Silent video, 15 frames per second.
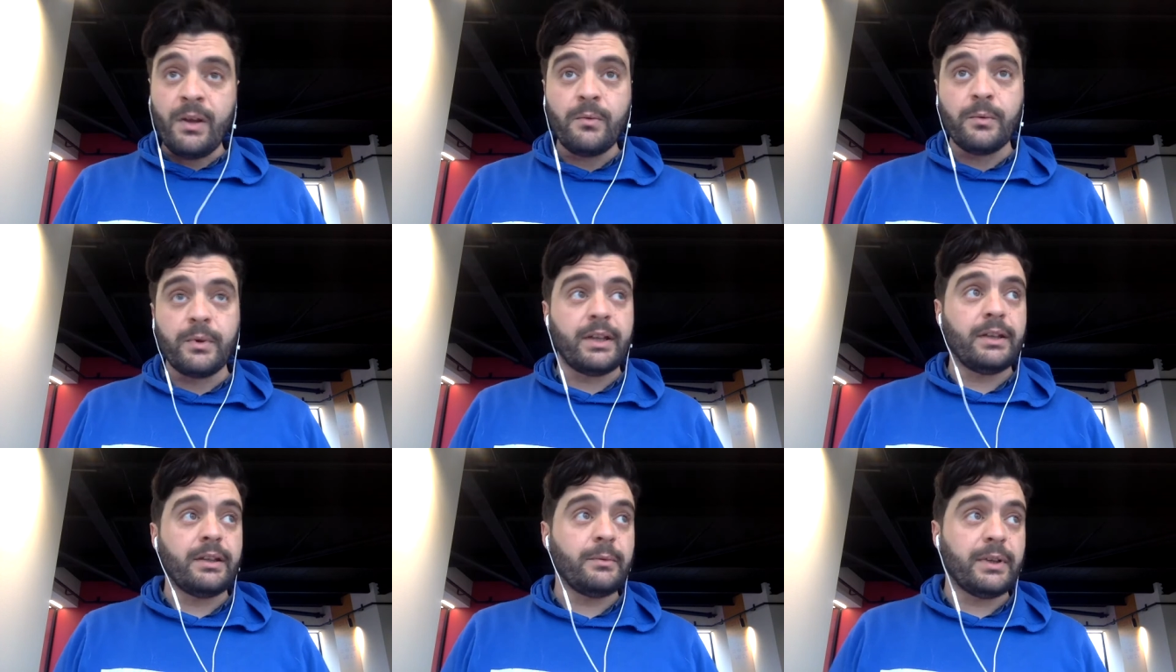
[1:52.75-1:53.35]

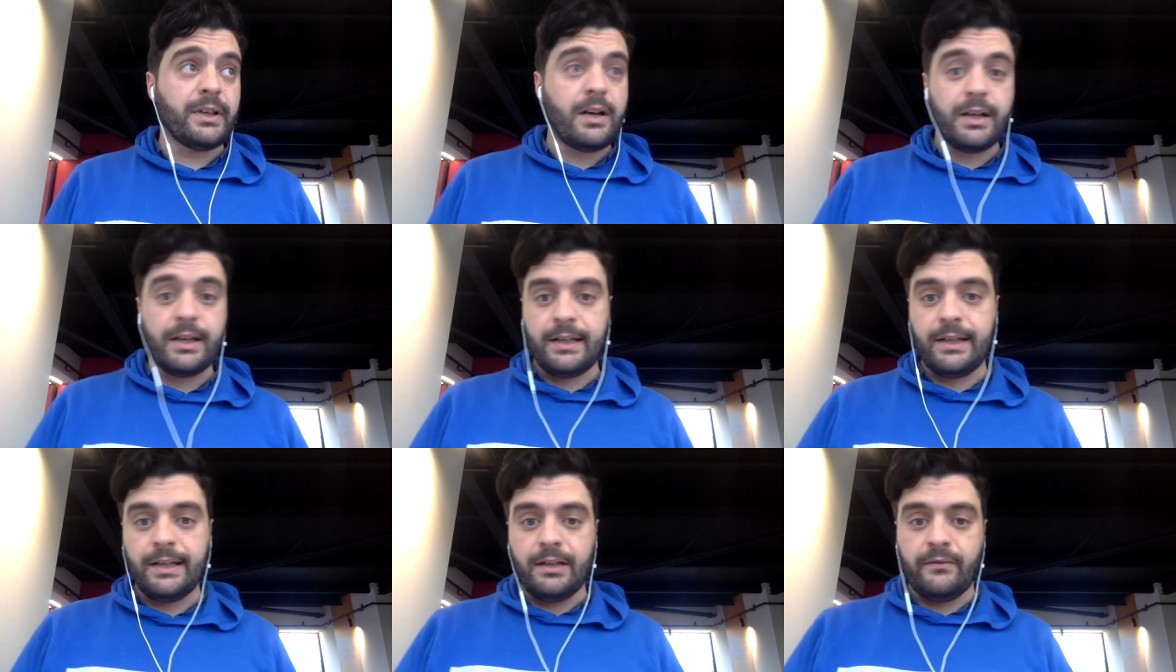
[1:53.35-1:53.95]
we, we
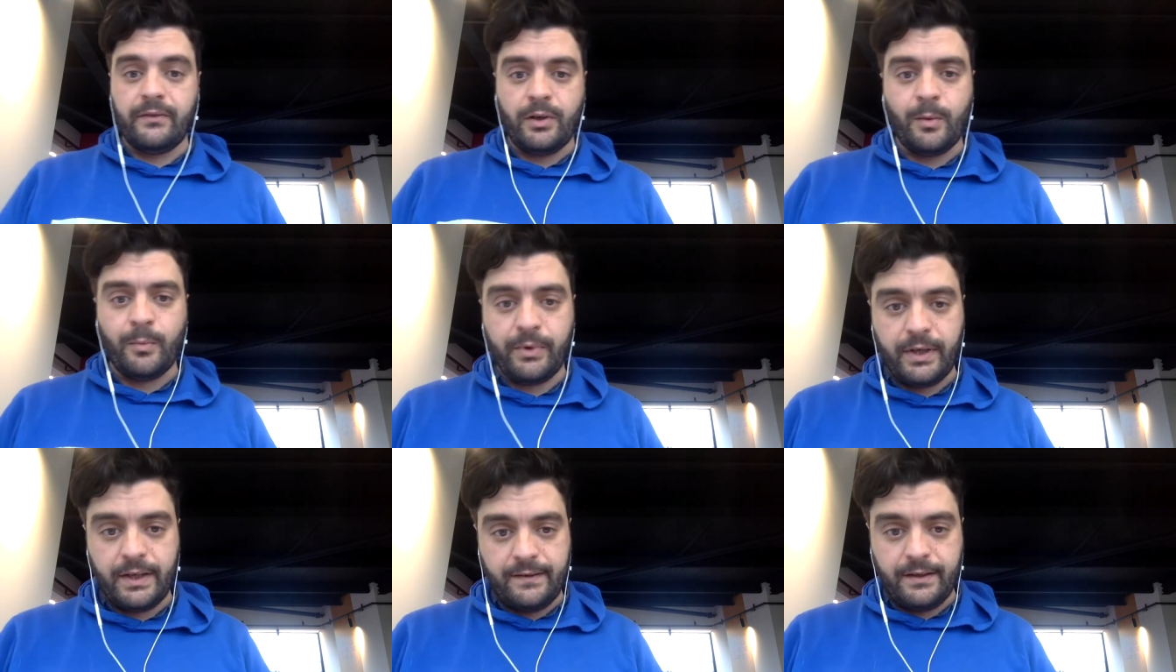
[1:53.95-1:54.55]
currently live and
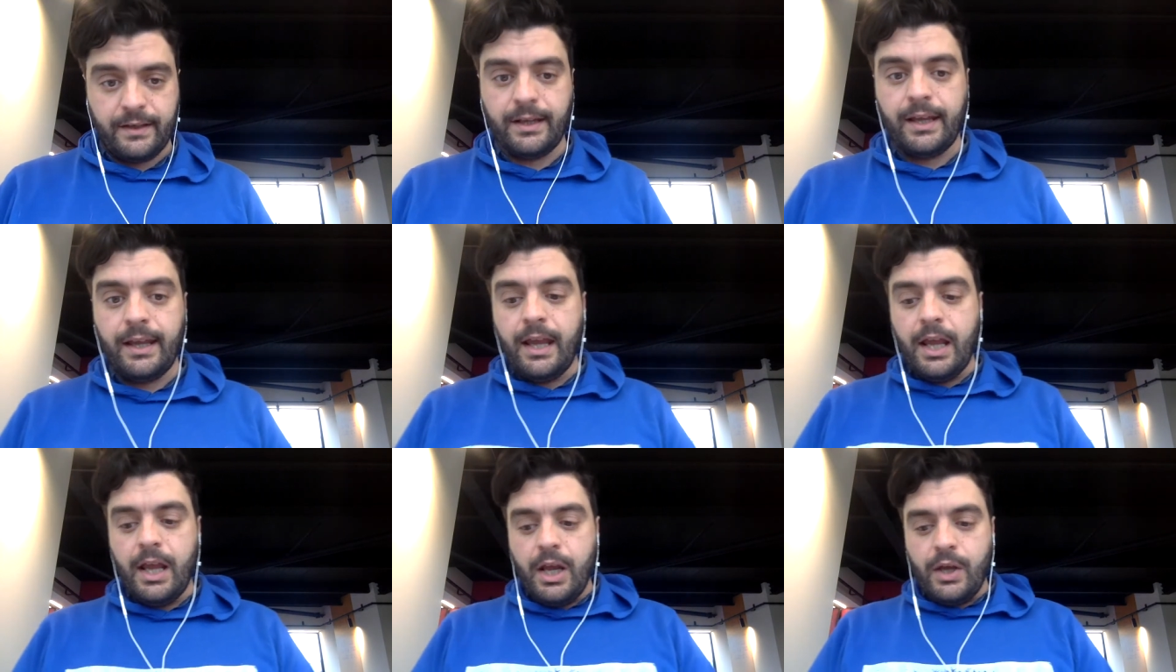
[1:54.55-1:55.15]
operate in.
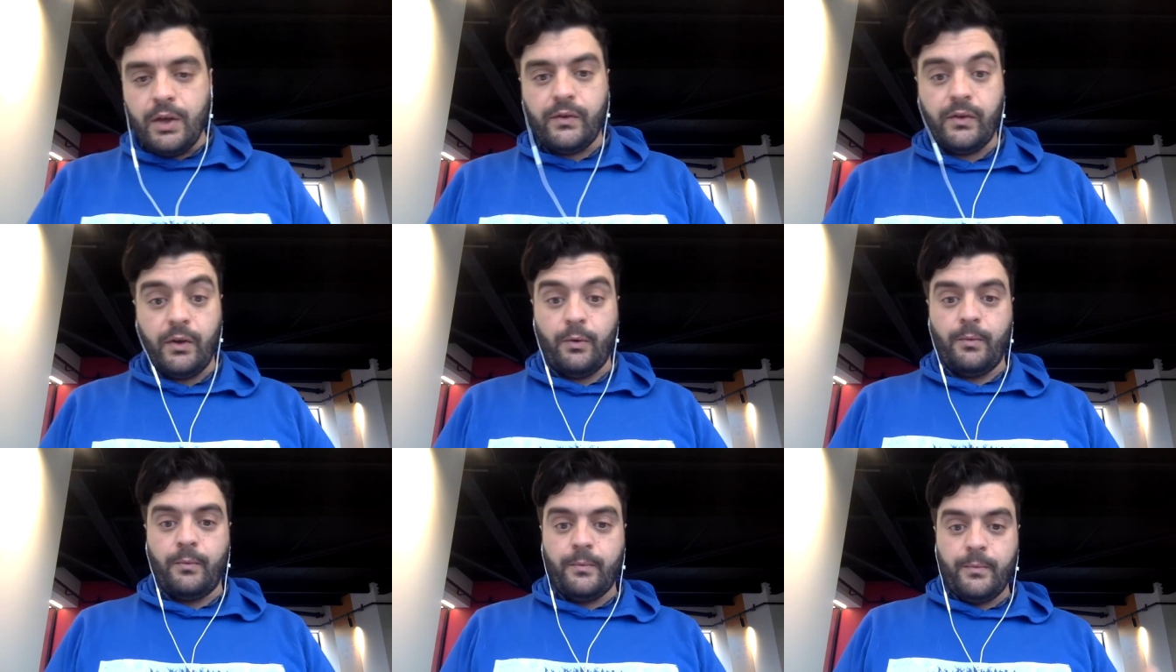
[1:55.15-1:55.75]
So